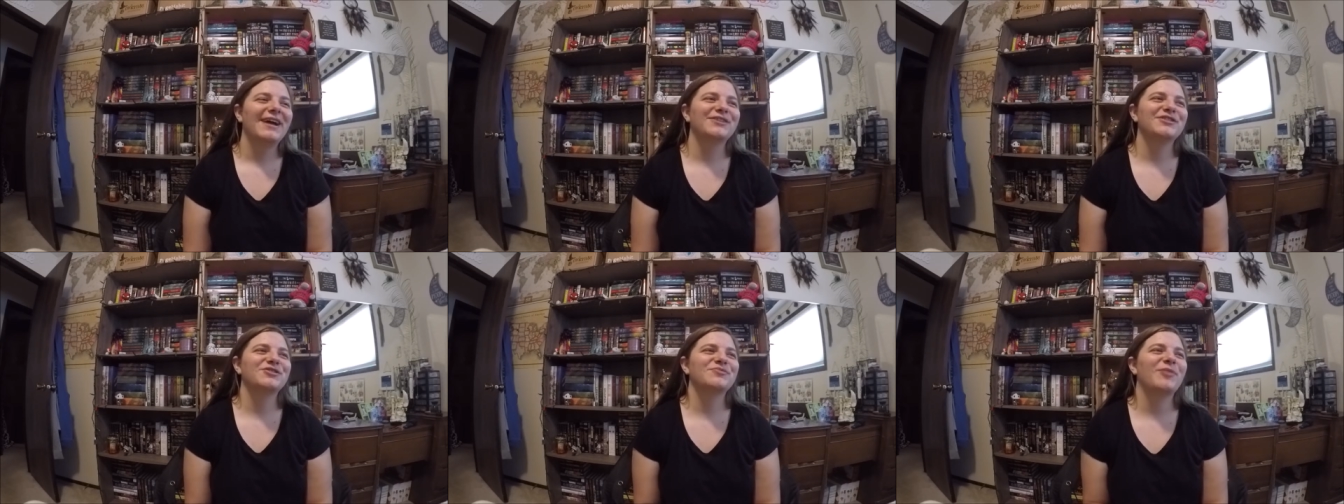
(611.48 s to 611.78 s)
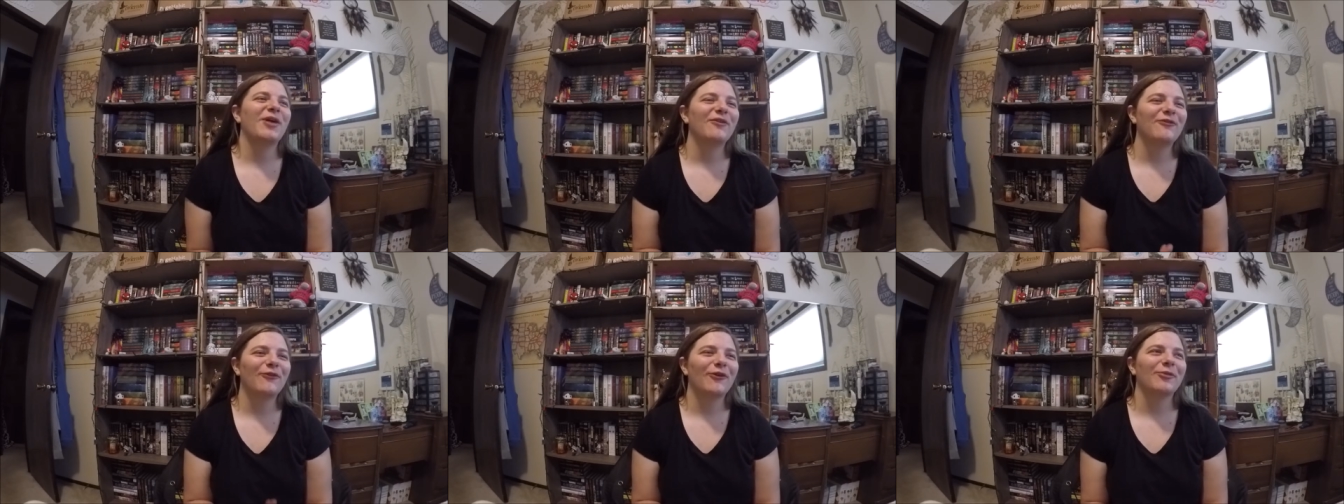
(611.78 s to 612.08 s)
I just
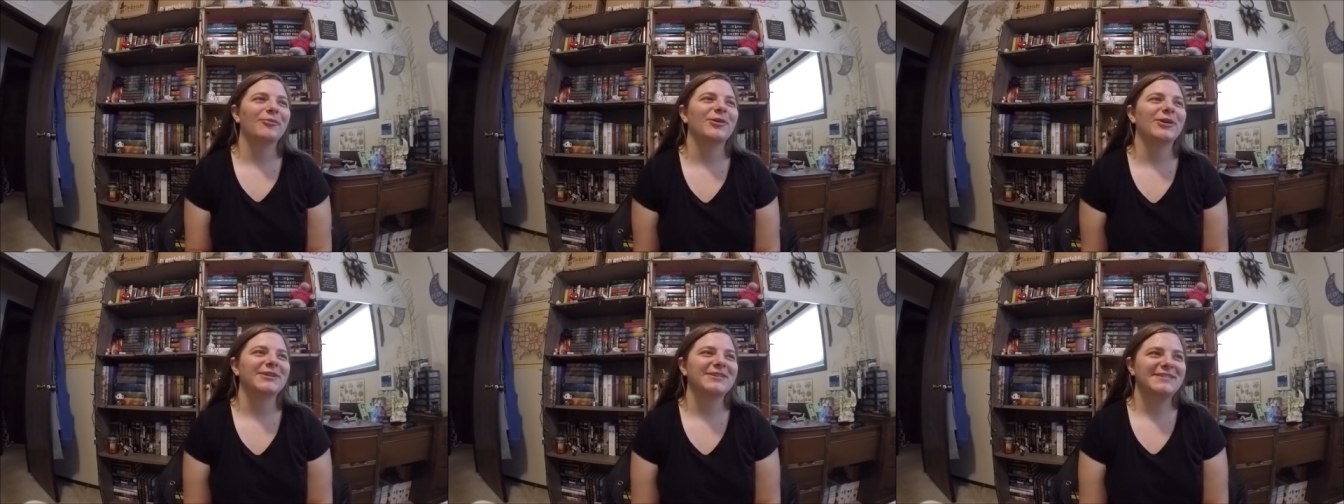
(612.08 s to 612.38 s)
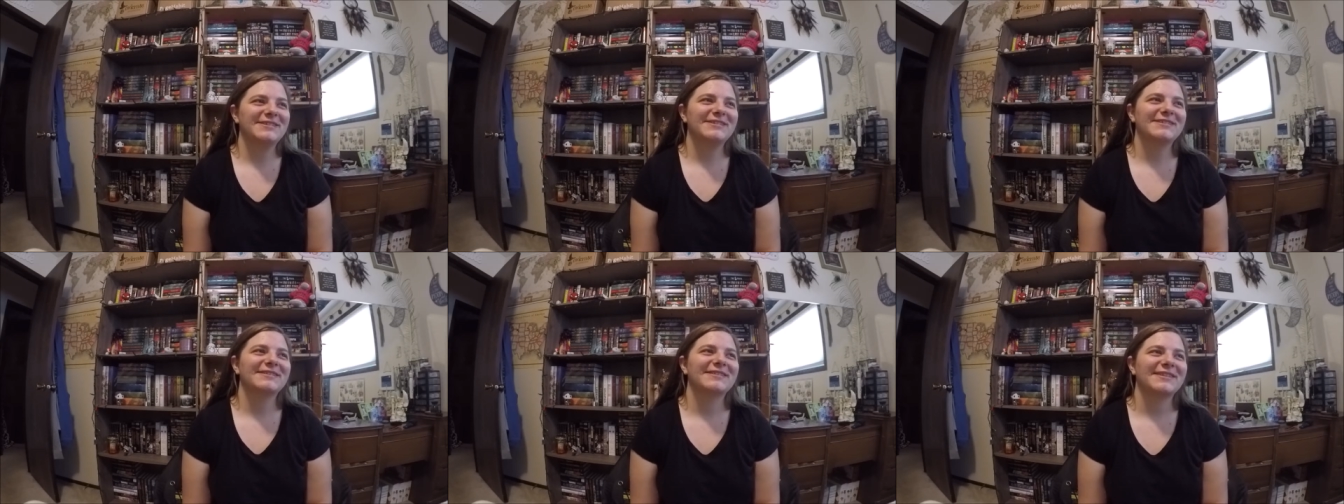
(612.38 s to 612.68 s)
bought four
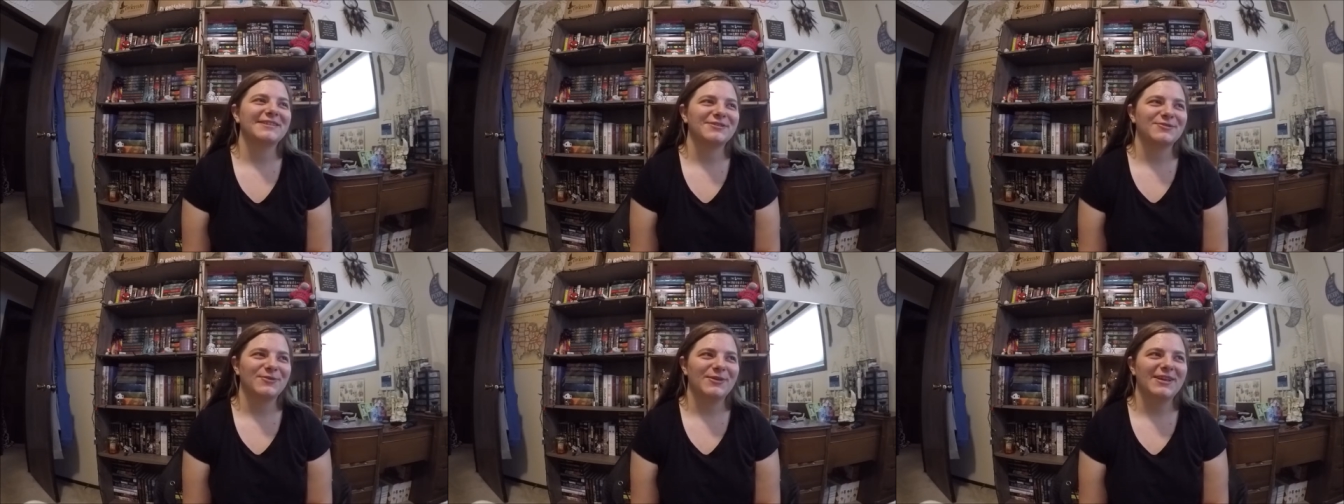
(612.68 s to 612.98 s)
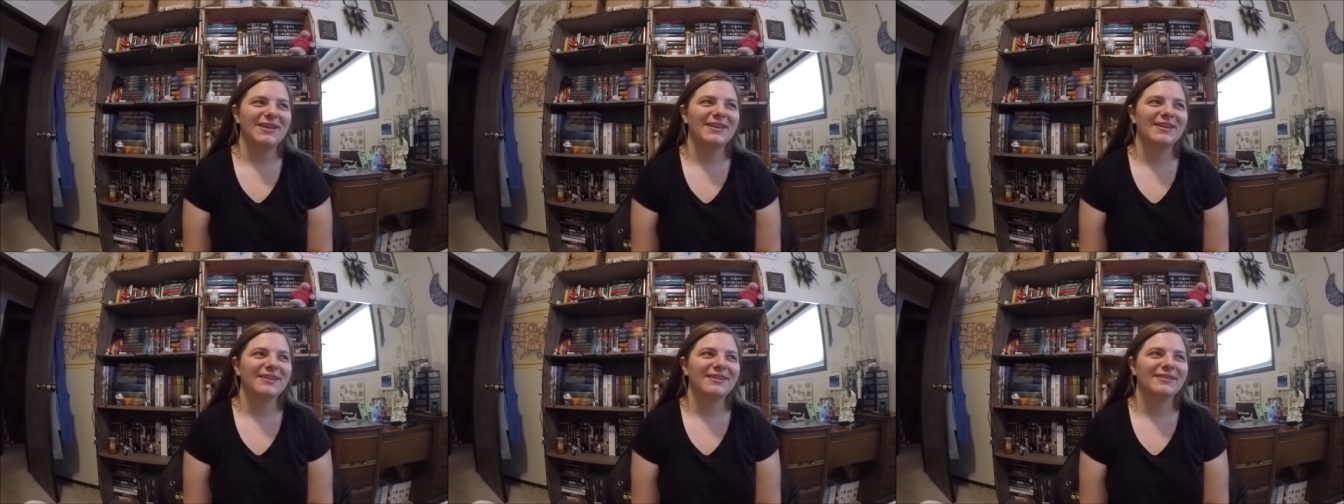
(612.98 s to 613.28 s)
books this
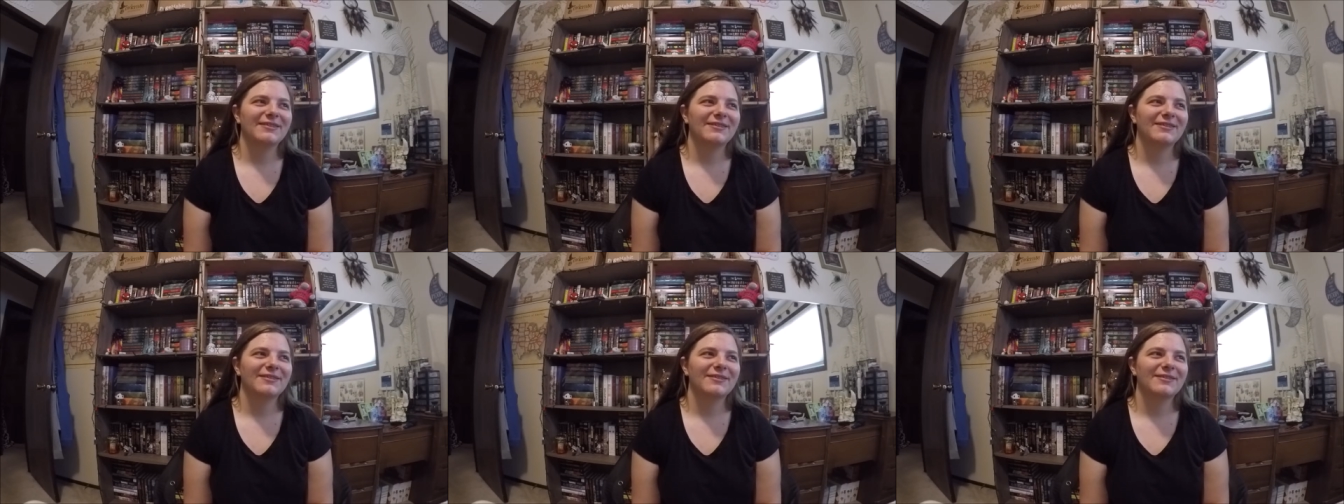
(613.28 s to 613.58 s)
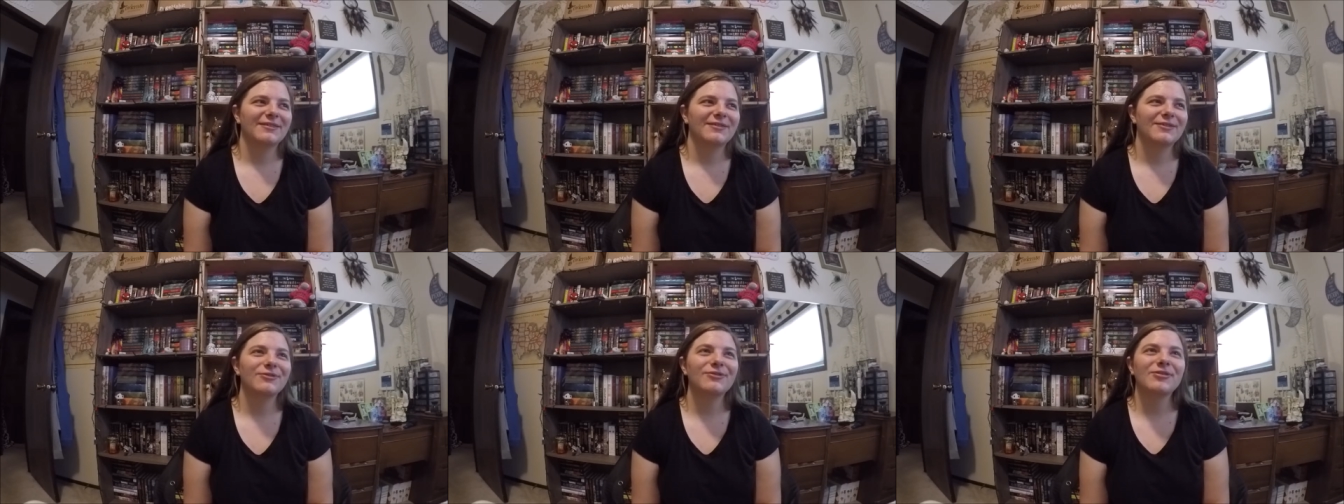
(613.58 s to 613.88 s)
week.
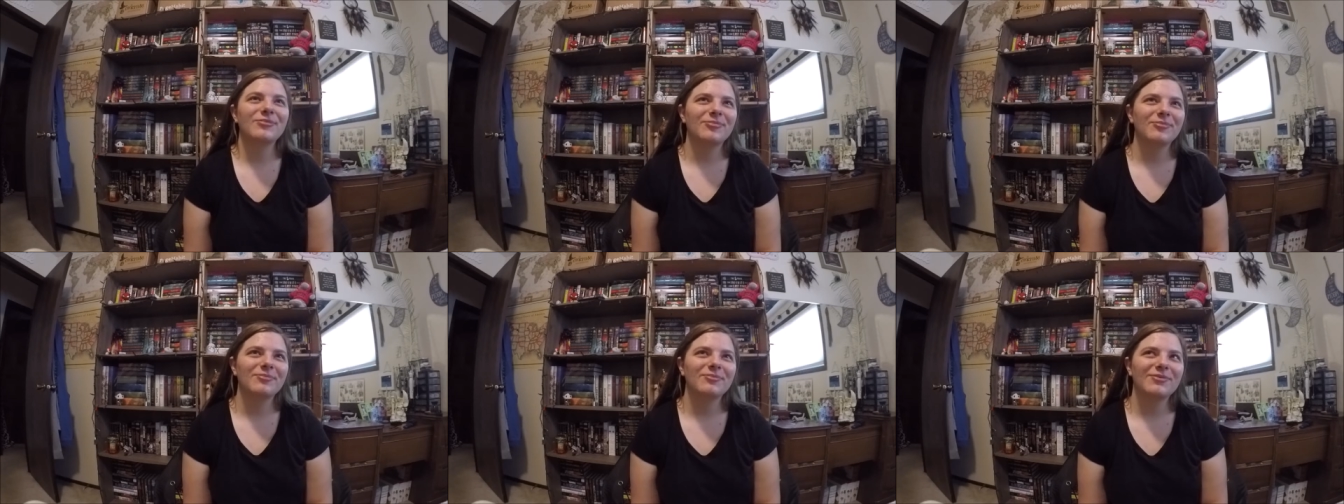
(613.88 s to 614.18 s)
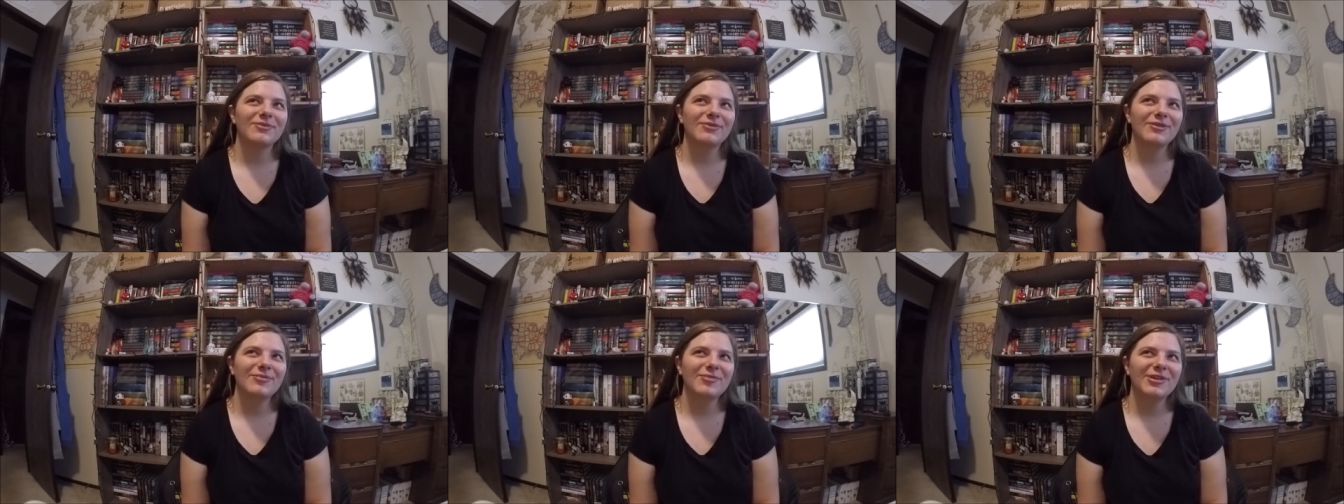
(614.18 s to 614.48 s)
Three
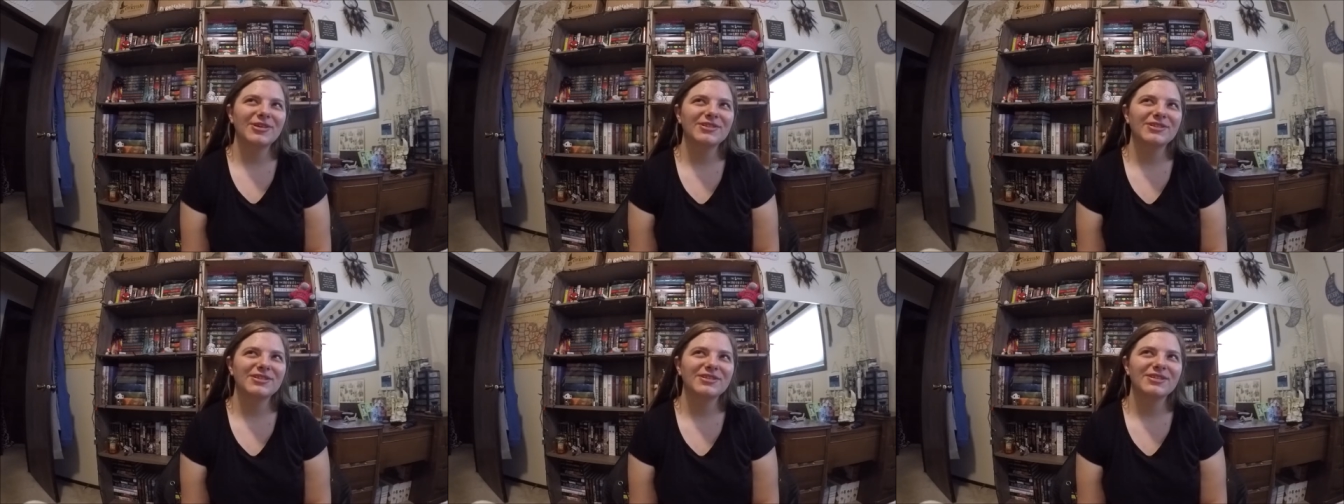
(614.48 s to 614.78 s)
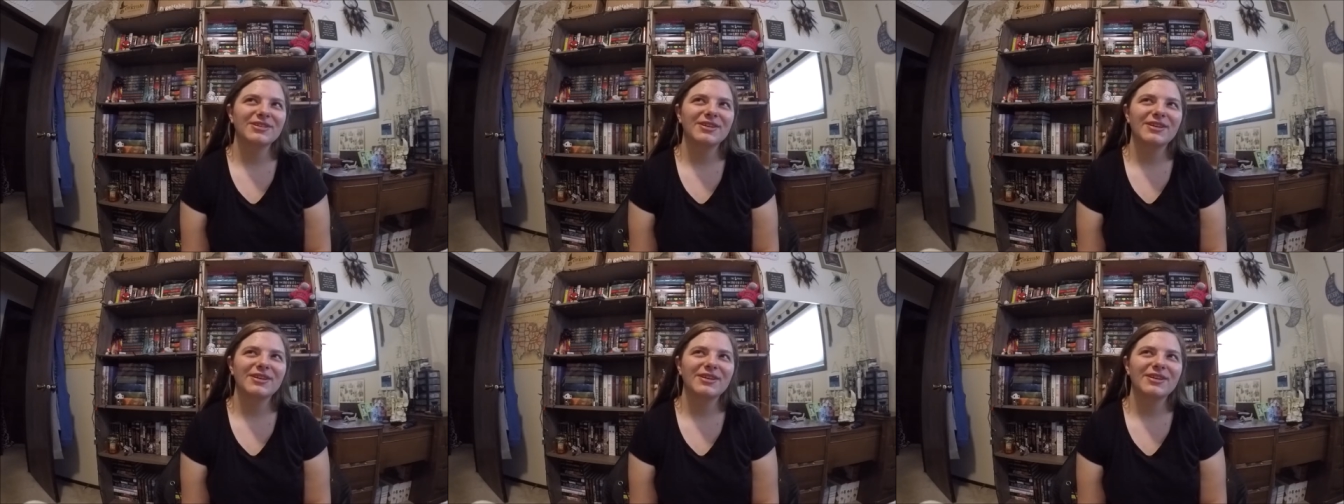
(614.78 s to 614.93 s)
three books.